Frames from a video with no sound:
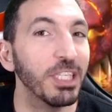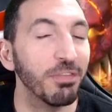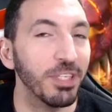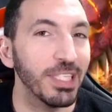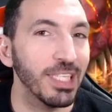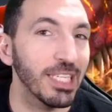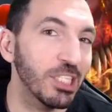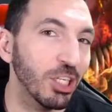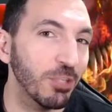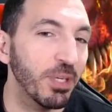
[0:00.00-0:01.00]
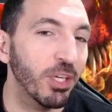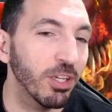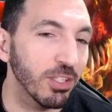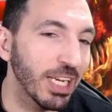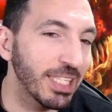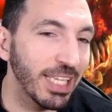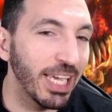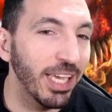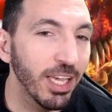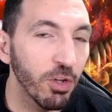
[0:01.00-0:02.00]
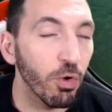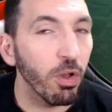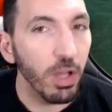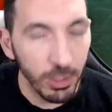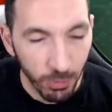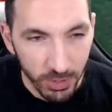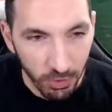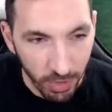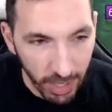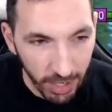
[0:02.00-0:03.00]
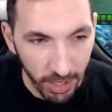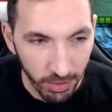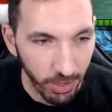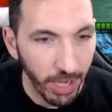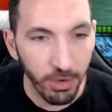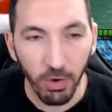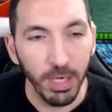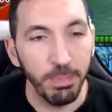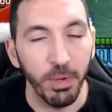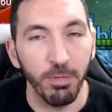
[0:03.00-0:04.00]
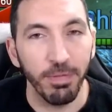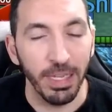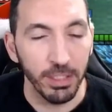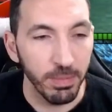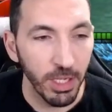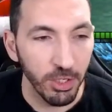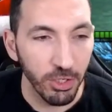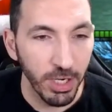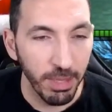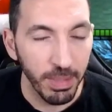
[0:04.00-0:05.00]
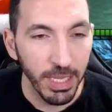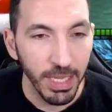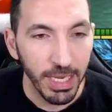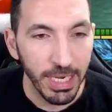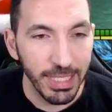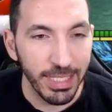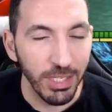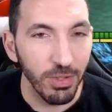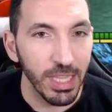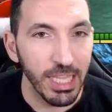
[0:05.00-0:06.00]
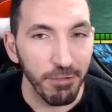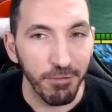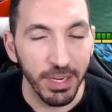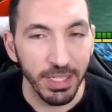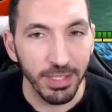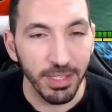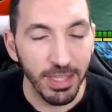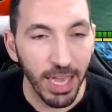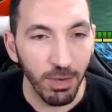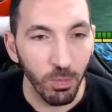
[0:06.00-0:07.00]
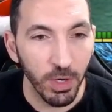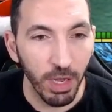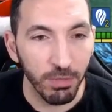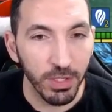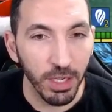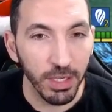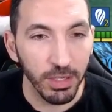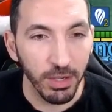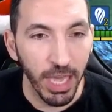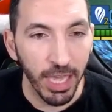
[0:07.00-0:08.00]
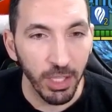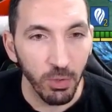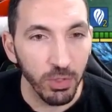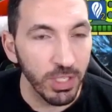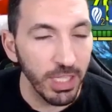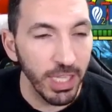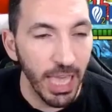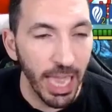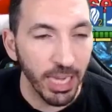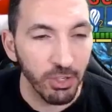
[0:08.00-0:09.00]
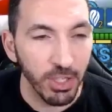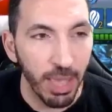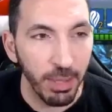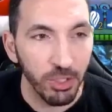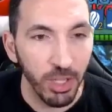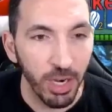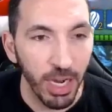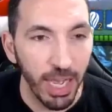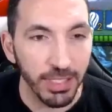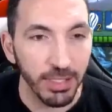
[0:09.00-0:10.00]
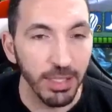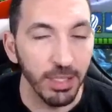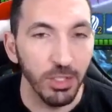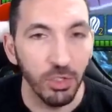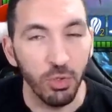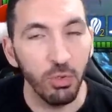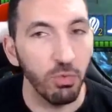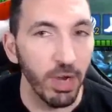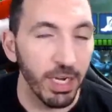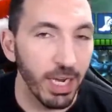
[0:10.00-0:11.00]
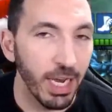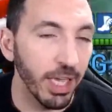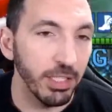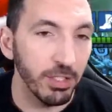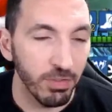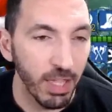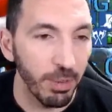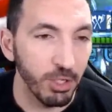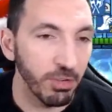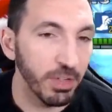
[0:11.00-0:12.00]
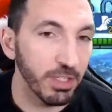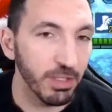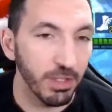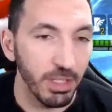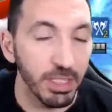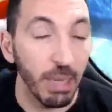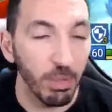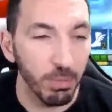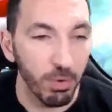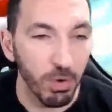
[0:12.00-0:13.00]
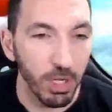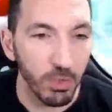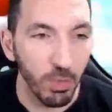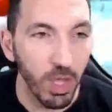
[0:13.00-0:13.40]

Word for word: a difference this is, just because let's say Royal Guard was a rare hero. I could only put Phantom Touch on him. Let's see on the difference that it would have done. Okay, you'll see the extra damage there as two red lines of damage if it's the double proc as